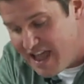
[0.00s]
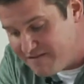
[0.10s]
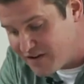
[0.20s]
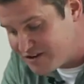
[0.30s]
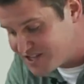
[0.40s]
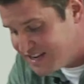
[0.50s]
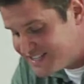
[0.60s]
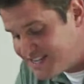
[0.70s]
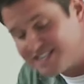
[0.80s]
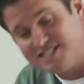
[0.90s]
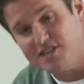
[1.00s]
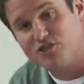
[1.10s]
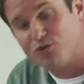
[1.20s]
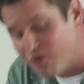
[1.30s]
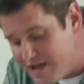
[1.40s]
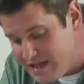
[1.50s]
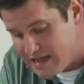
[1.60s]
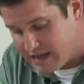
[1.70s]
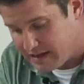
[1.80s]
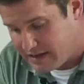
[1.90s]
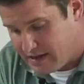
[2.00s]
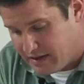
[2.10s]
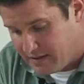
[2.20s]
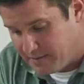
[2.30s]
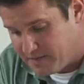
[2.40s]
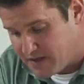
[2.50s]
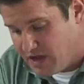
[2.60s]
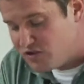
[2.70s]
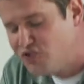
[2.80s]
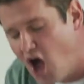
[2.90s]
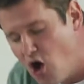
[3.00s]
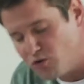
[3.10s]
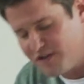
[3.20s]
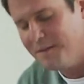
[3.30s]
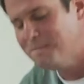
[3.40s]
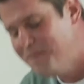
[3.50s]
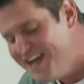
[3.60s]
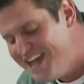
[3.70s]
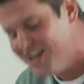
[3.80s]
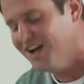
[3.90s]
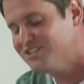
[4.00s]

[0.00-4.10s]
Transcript: and verse 63. Don't be a